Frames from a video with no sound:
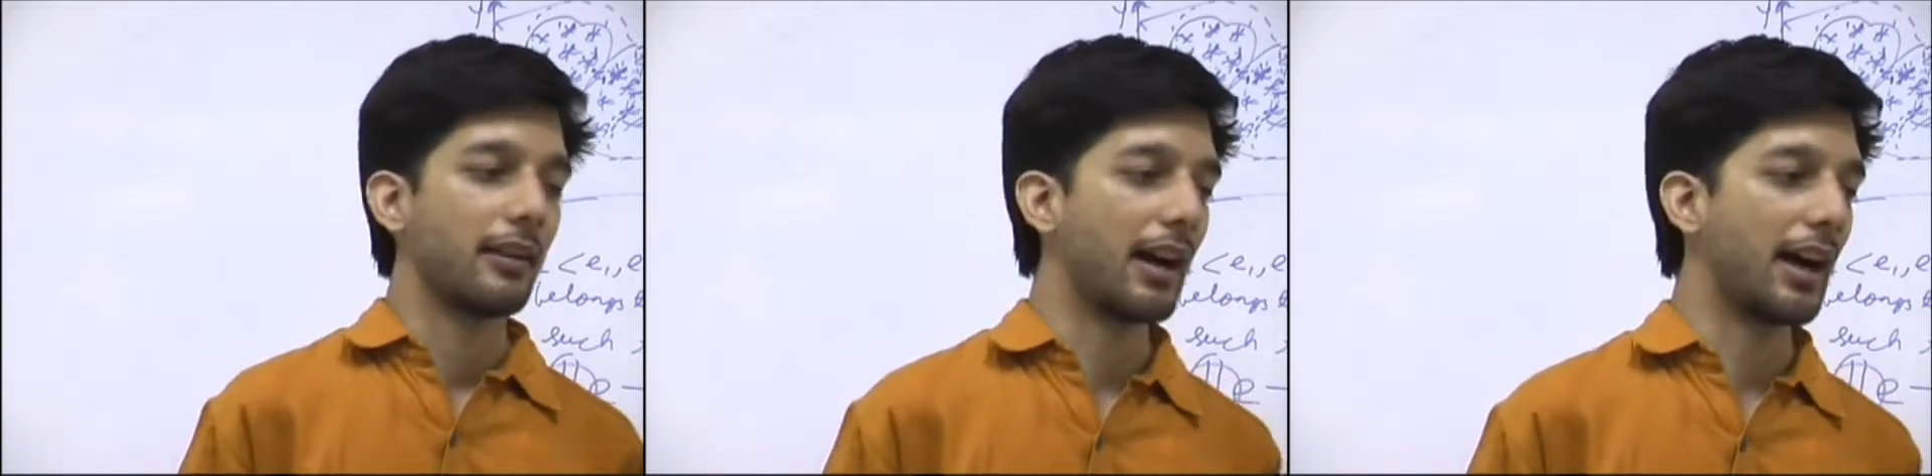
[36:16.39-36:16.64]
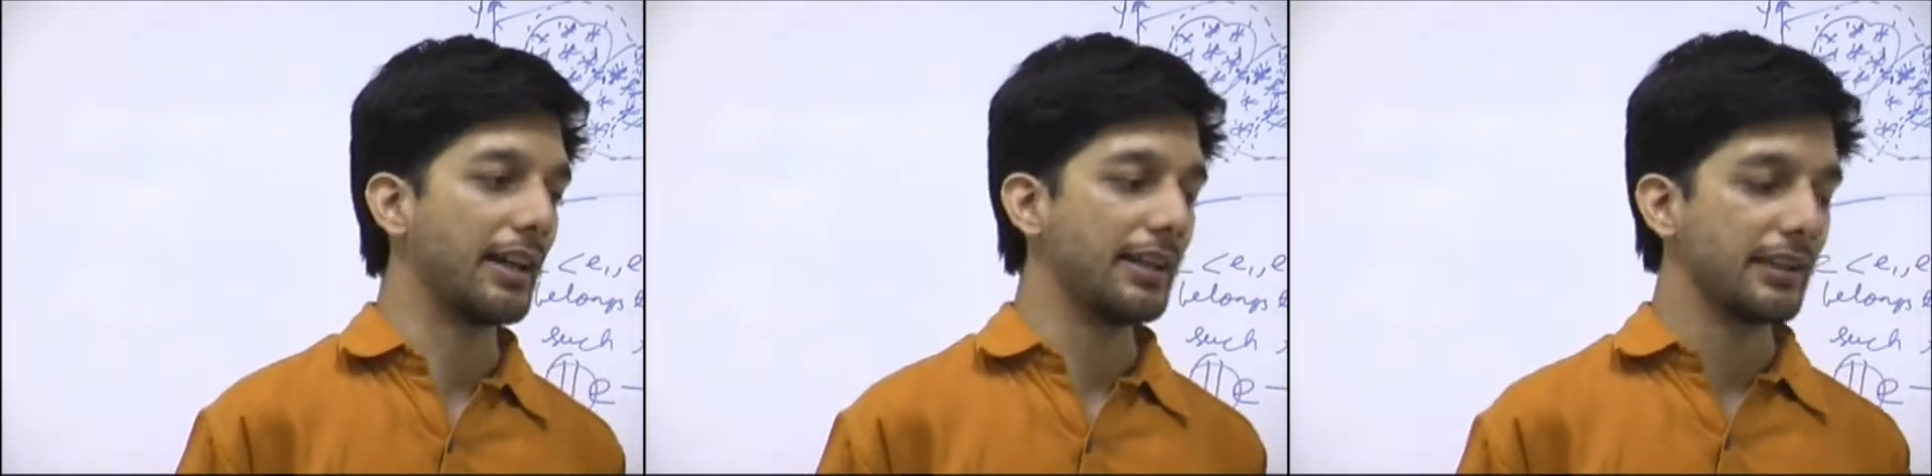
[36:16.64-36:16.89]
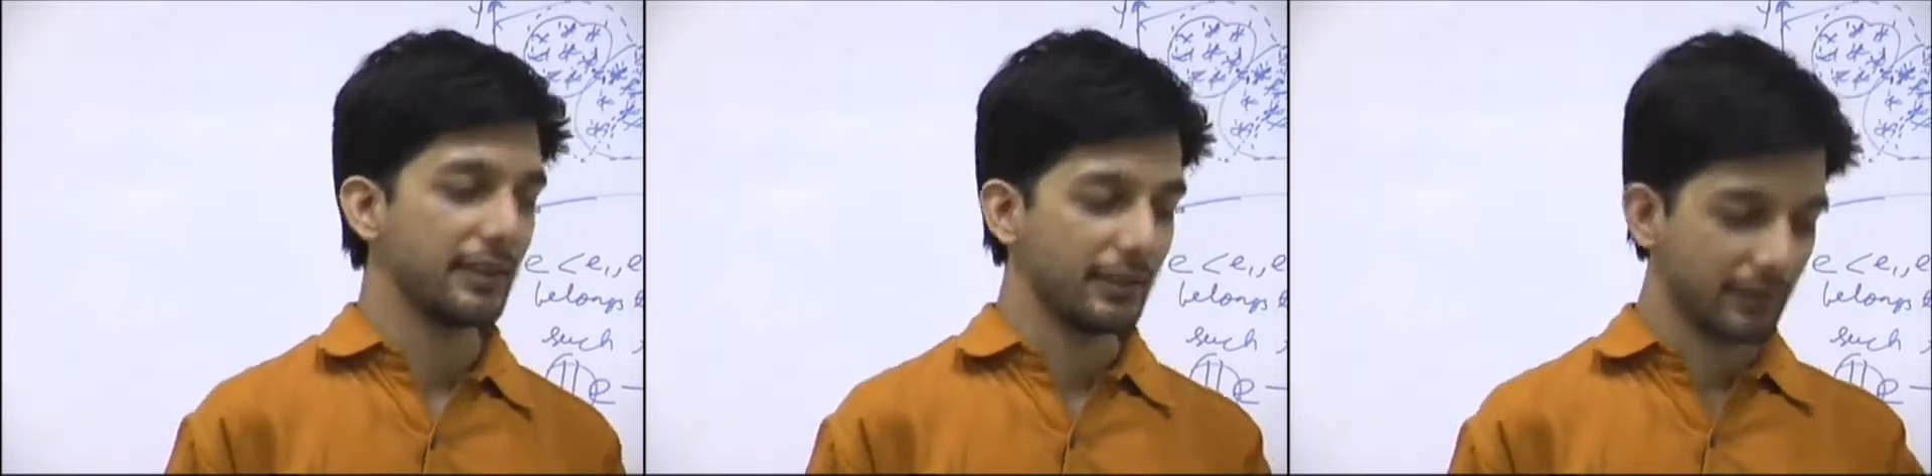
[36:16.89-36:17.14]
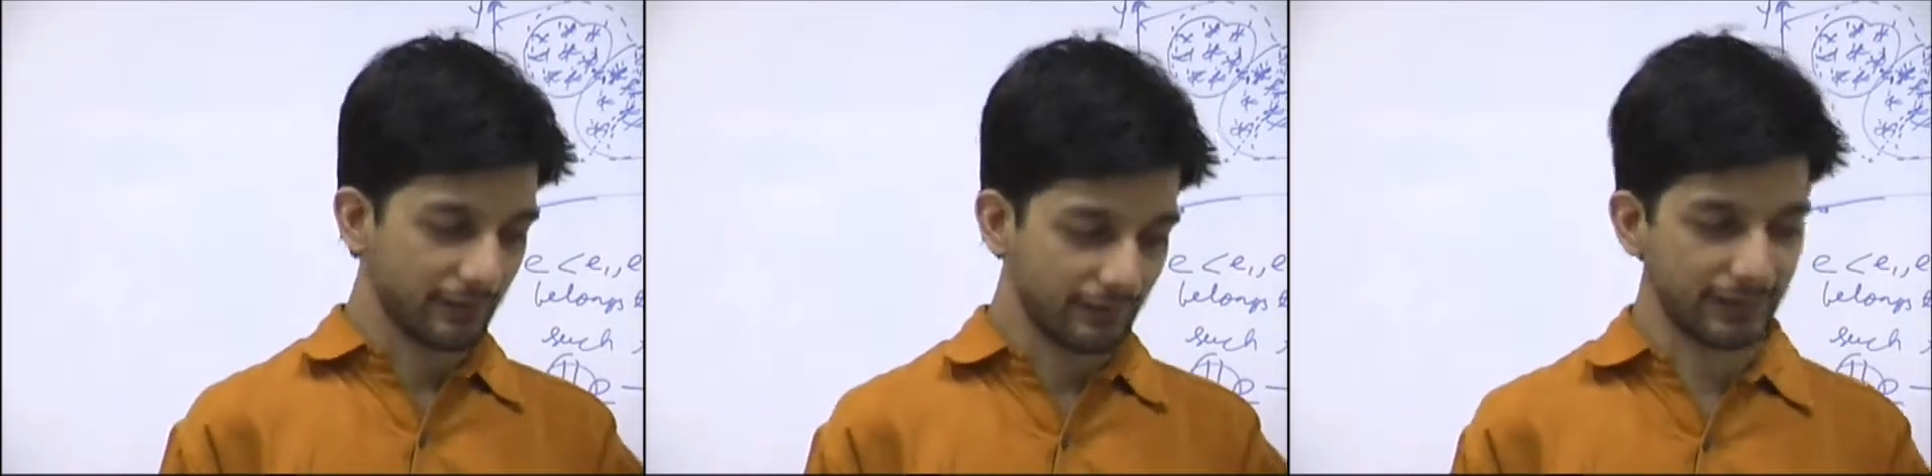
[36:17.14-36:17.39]

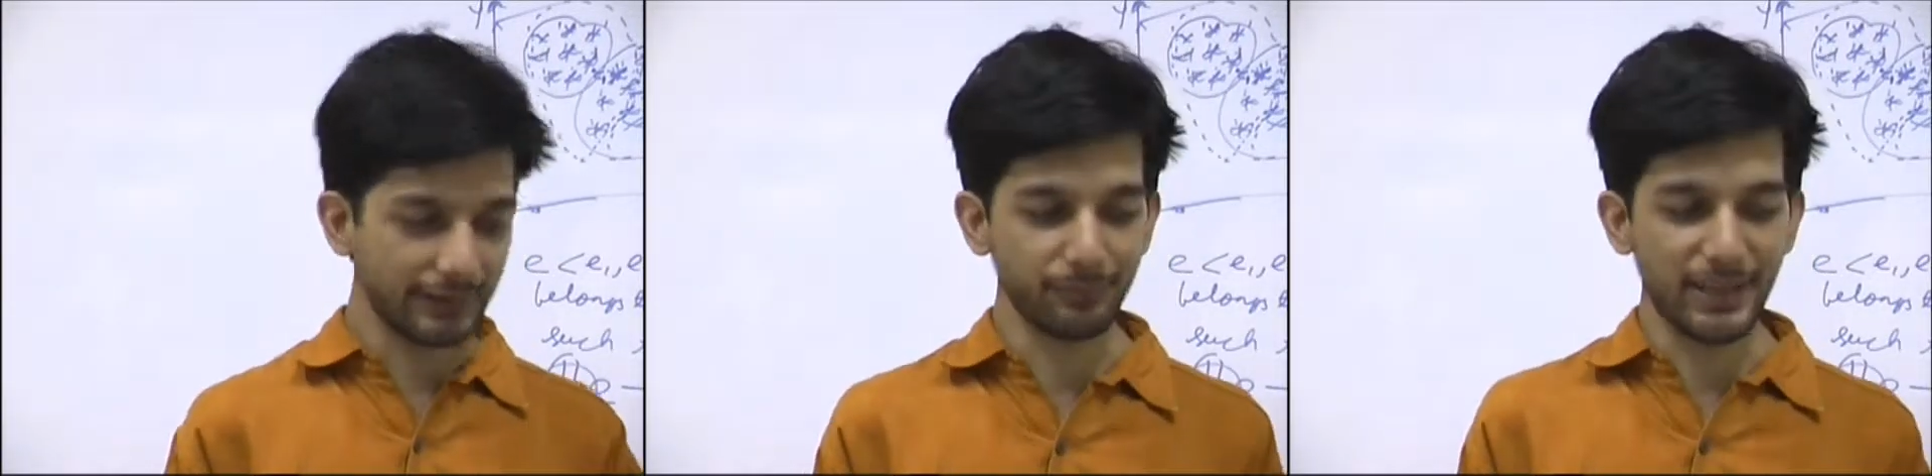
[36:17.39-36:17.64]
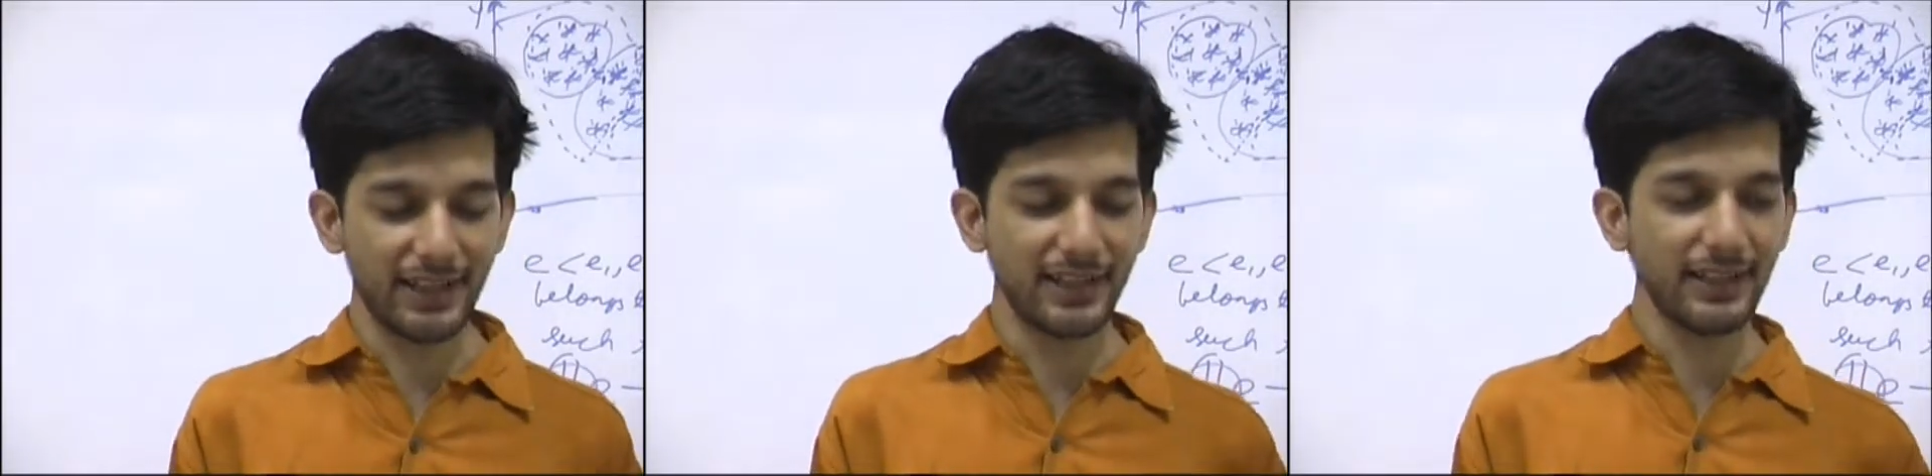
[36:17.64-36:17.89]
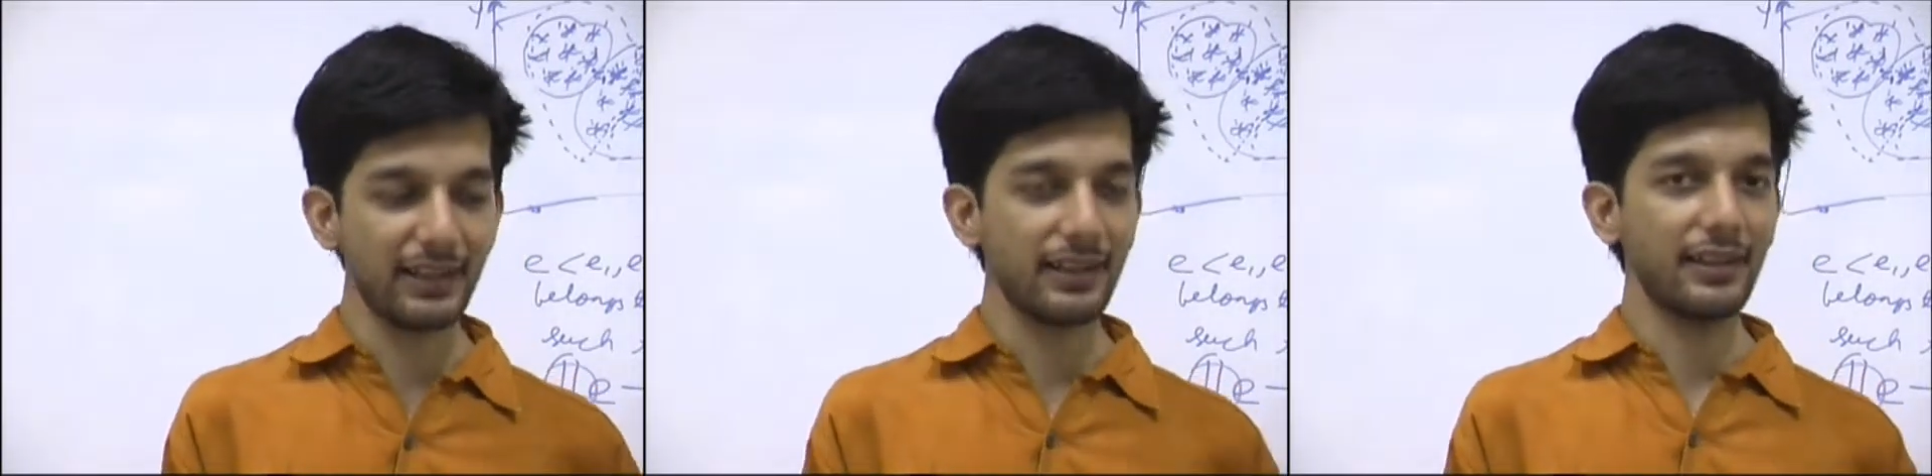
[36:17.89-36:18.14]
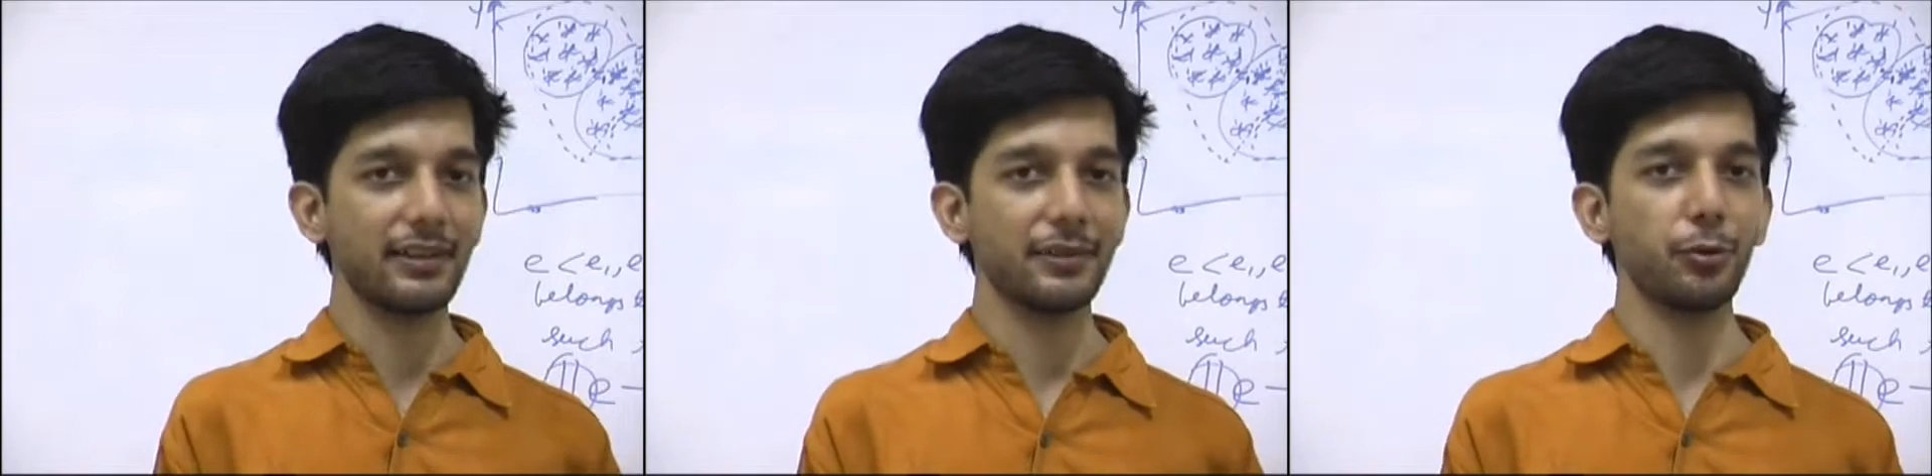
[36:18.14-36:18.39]
I,
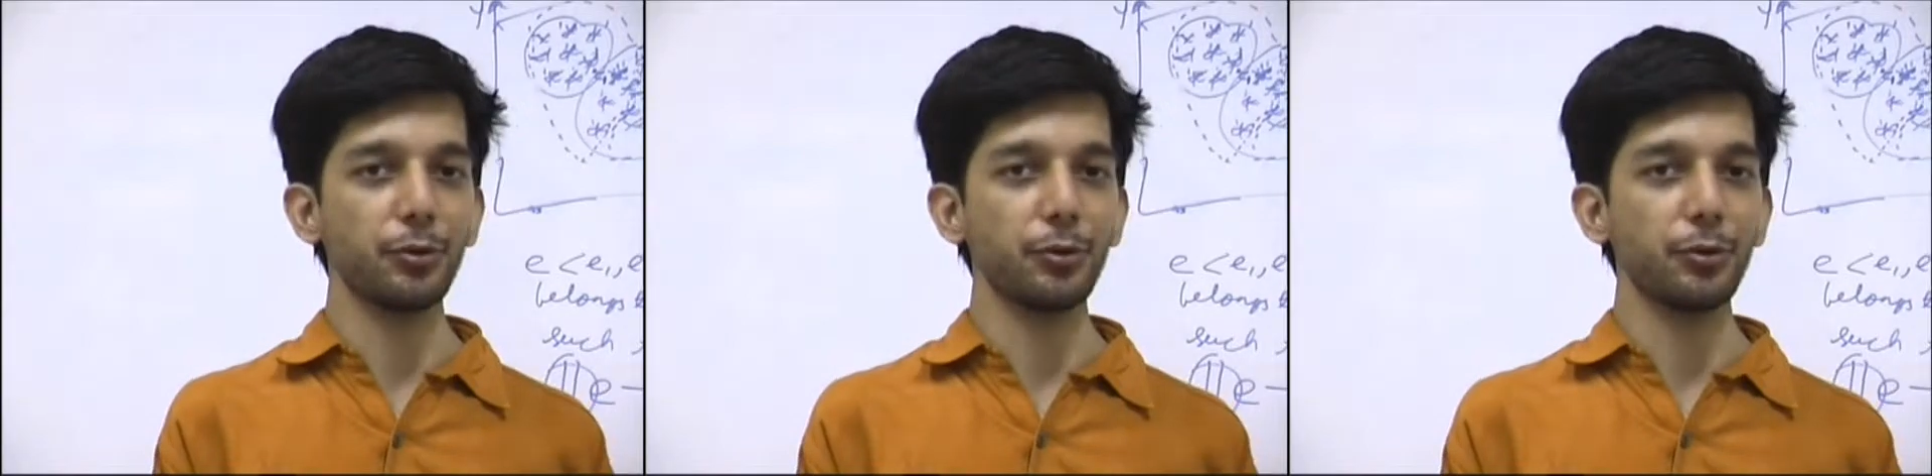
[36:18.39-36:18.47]
making a